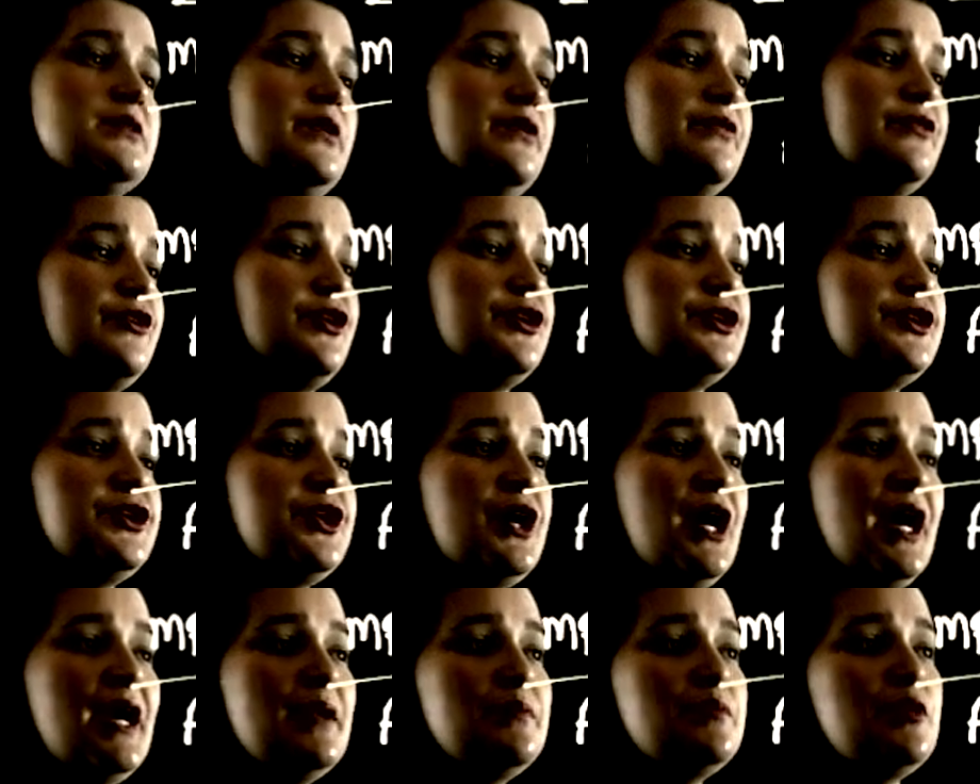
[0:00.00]
So I've got
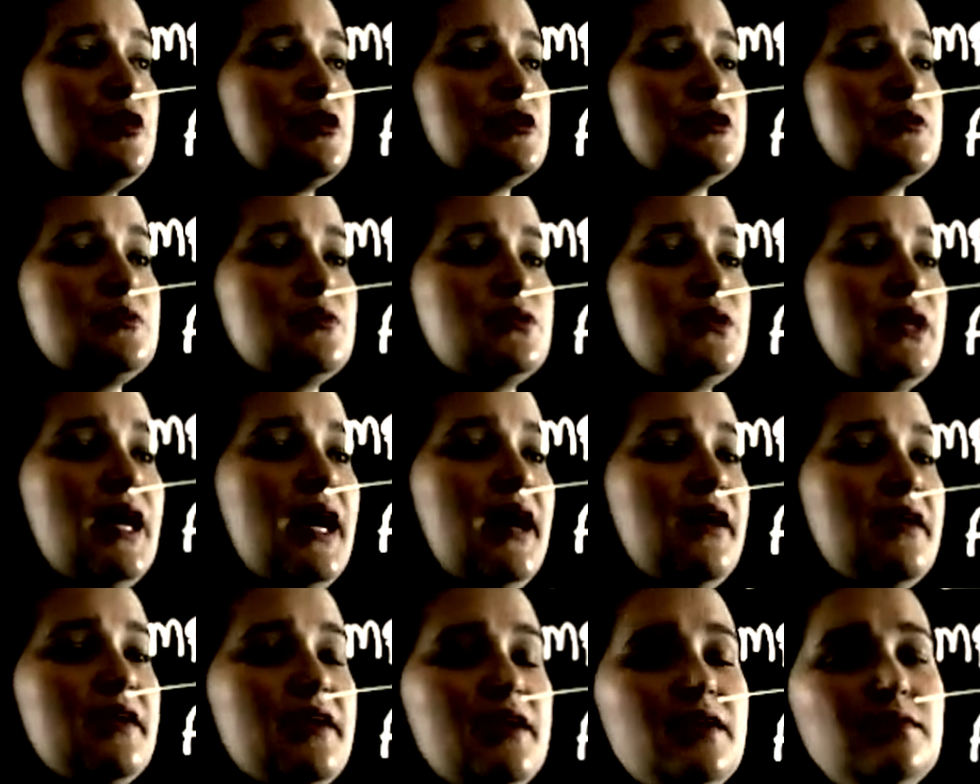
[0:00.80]
9 possible
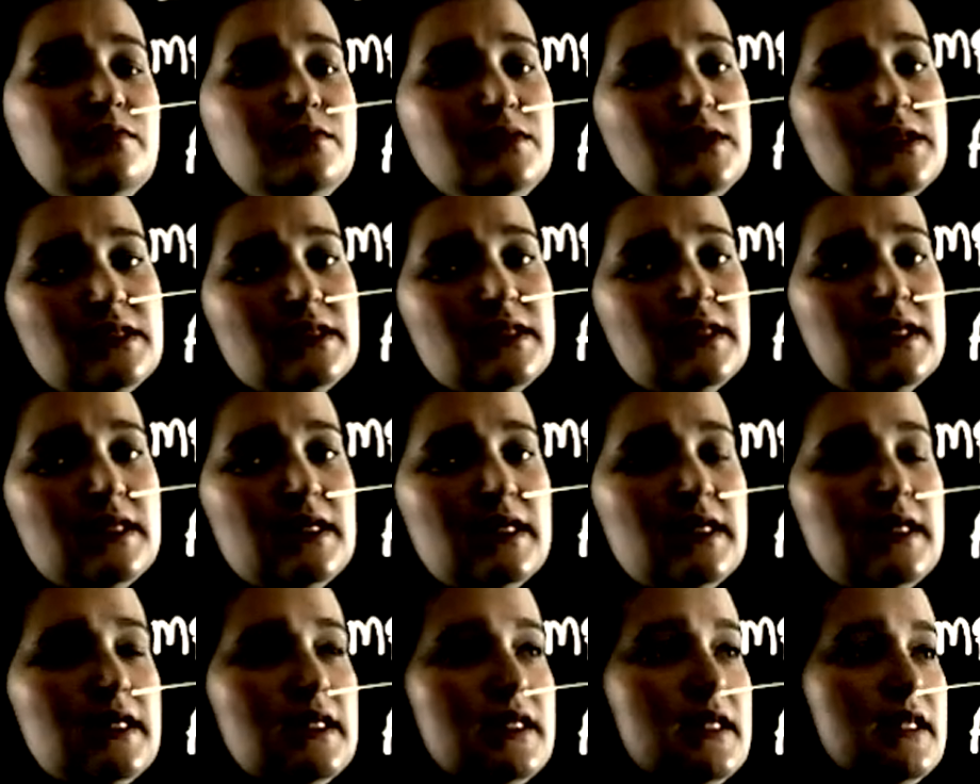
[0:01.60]
outcomes.
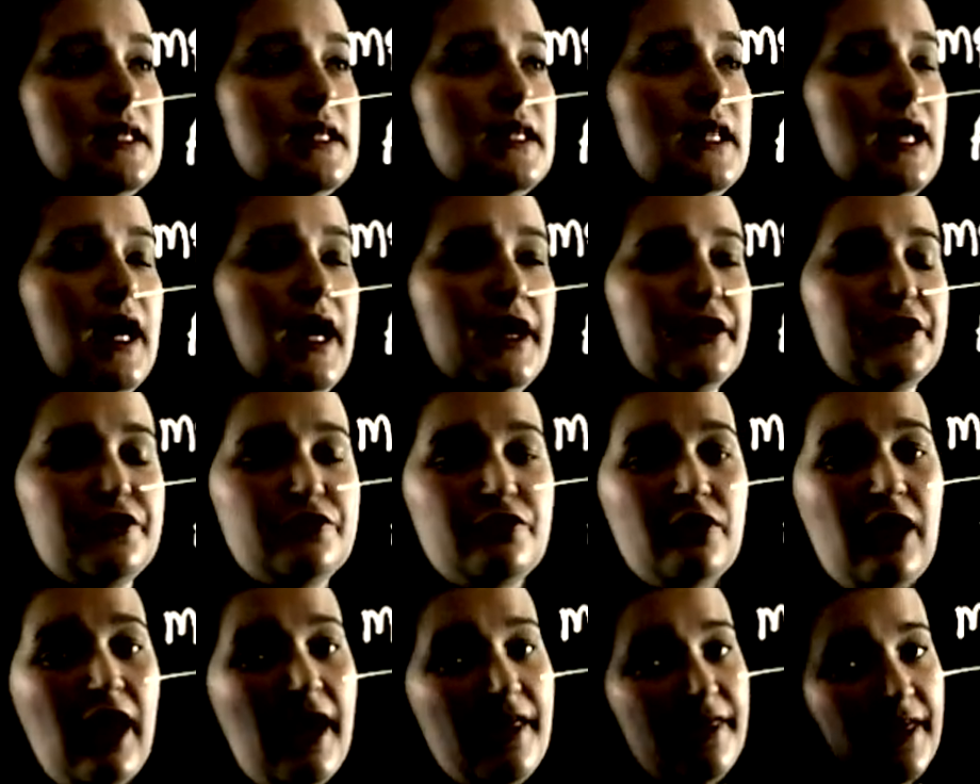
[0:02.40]
I
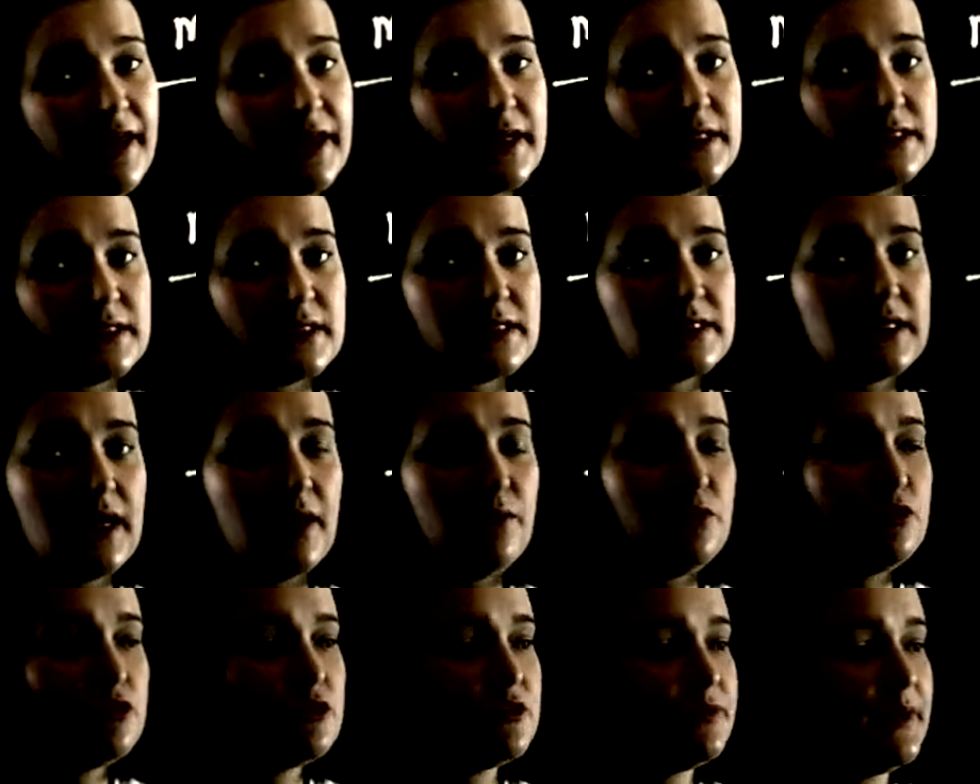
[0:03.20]
could write that as a
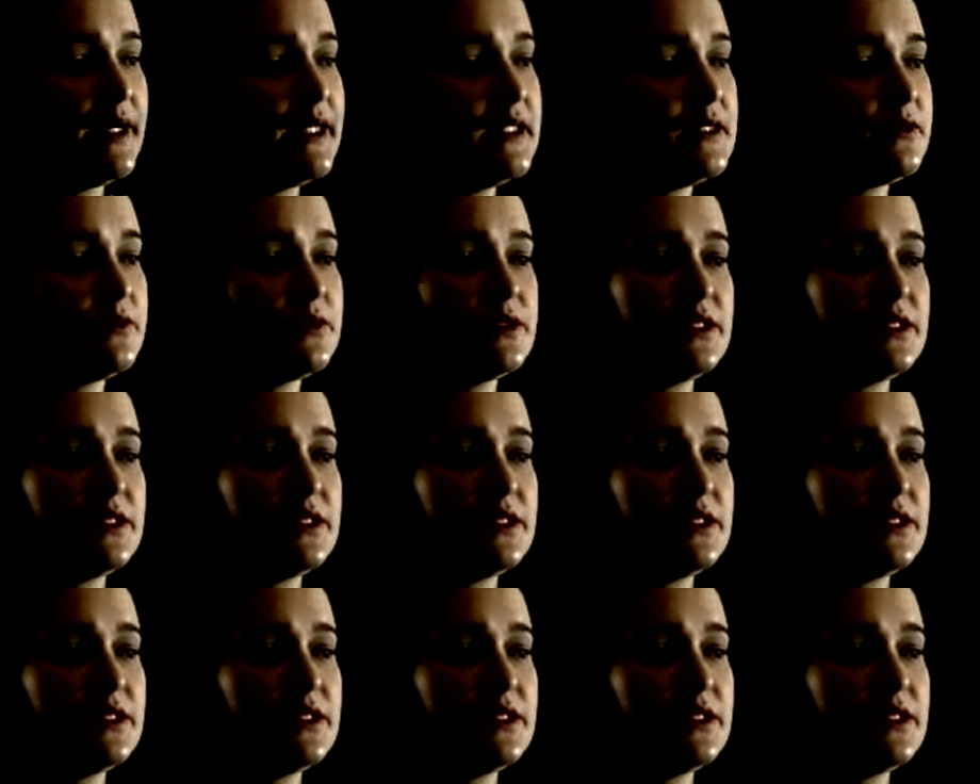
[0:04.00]
sample space.